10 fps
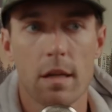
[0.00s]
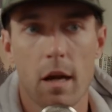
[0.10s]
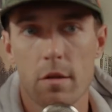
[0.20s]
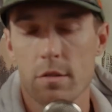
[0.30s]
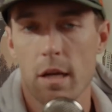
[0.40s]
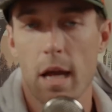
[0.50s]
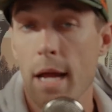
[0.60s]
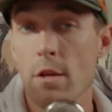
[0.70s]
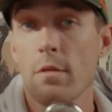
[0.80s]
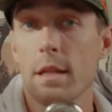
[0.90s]
And I was like,
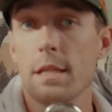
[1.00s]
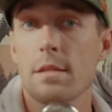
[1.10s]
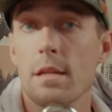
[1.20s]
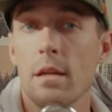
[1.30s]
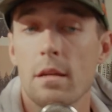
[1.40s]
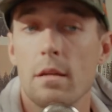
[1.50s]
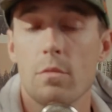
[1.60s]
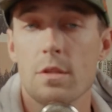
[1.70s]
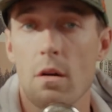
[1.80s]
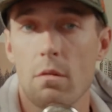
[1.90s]
I knew Lindsay
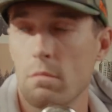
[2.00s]
was,